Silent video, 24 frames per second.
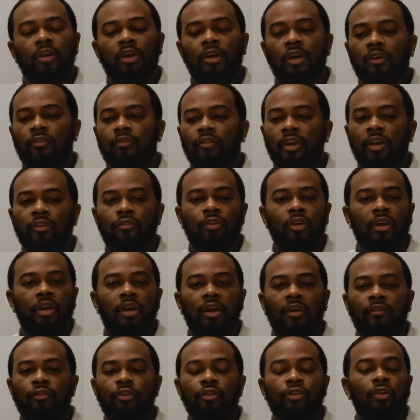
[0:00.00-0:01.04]

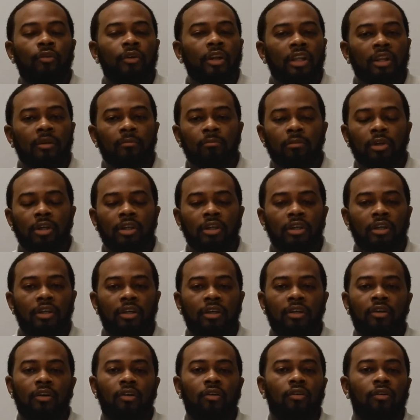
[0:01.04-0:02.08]
if you're donating
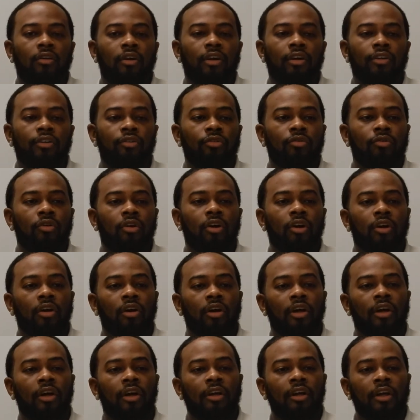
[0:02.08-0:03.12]
blood or you
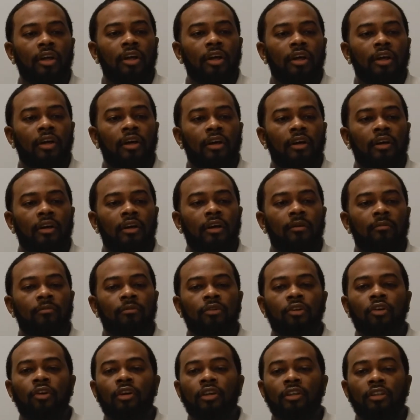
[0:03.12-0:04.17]
are
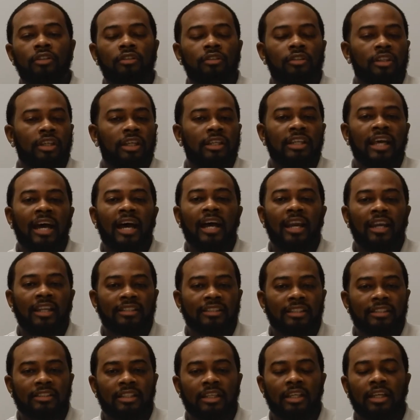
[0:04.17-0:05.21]
going to get
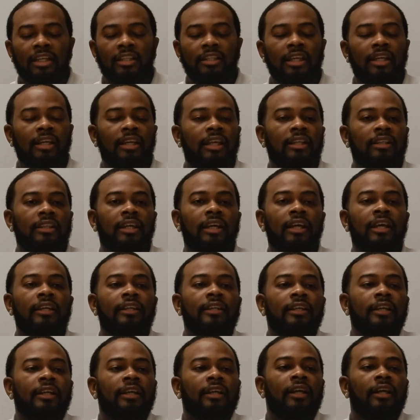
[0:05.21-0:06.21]
dialysis or anything like that.